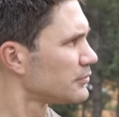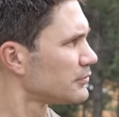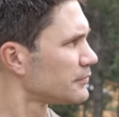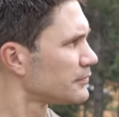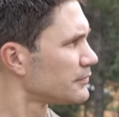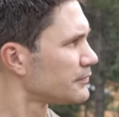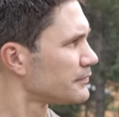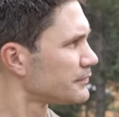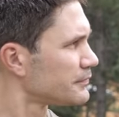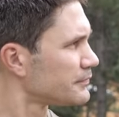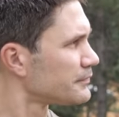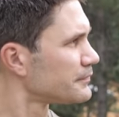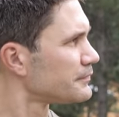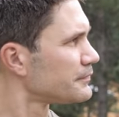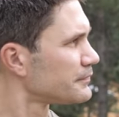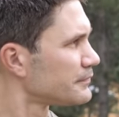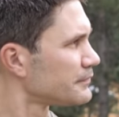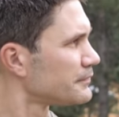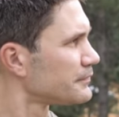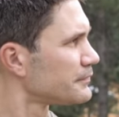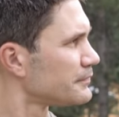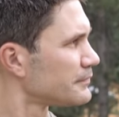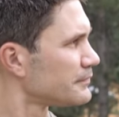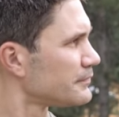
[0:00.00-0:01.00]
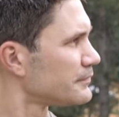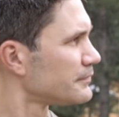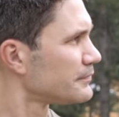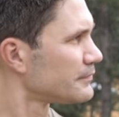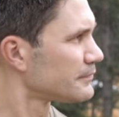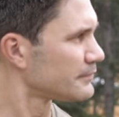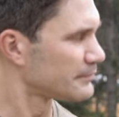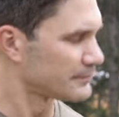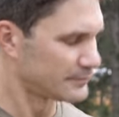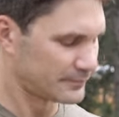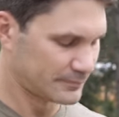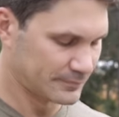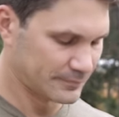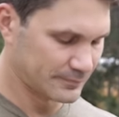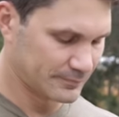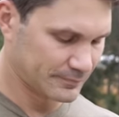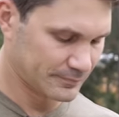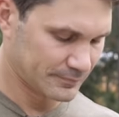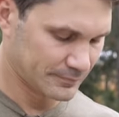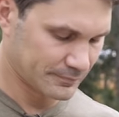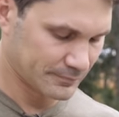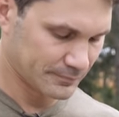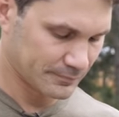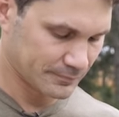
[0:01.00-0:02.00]

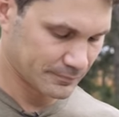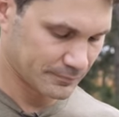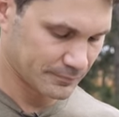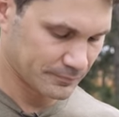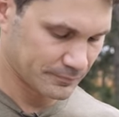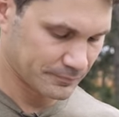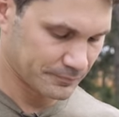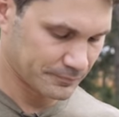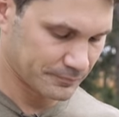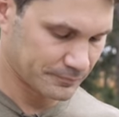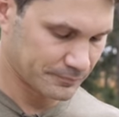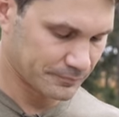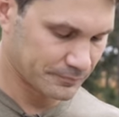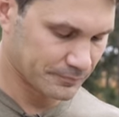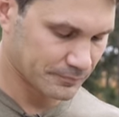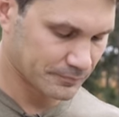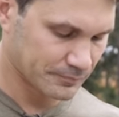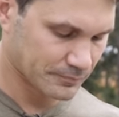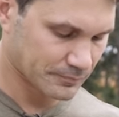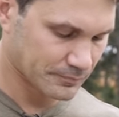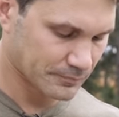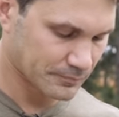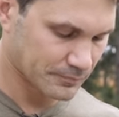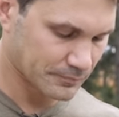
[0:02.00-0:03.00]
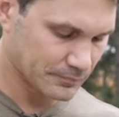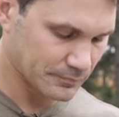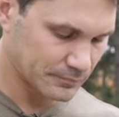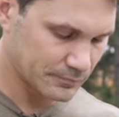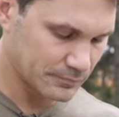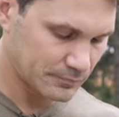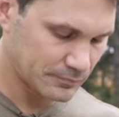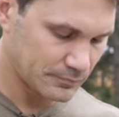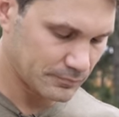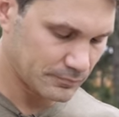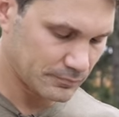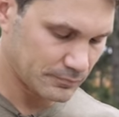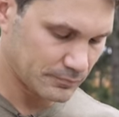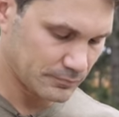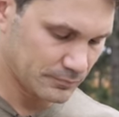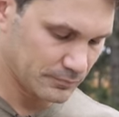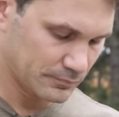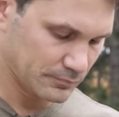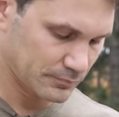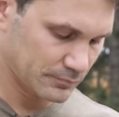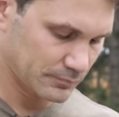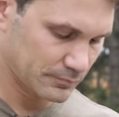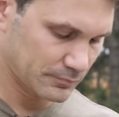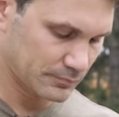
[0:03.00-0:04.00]

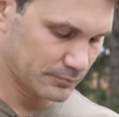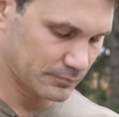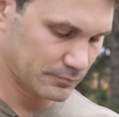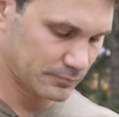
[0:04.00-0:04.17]
This person isn't speaking.